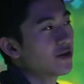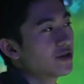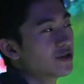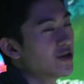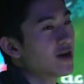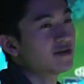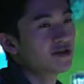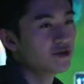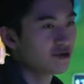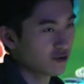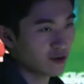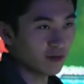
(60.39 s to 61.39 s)
So you have 2
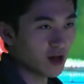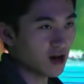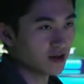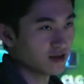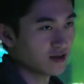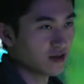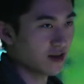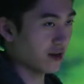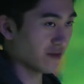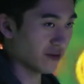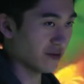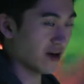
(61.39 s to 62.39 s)
scrim blocks in a
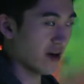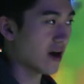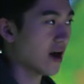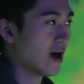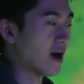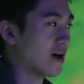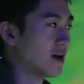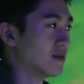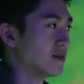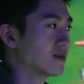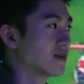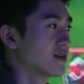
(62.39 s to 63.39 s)
given day,
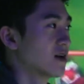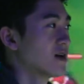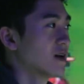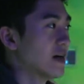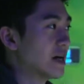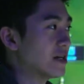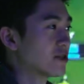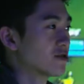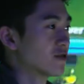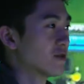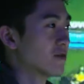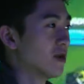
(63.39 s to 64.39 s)
and each
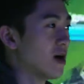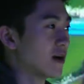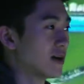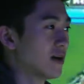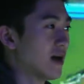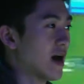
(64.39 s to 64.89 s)
scrim block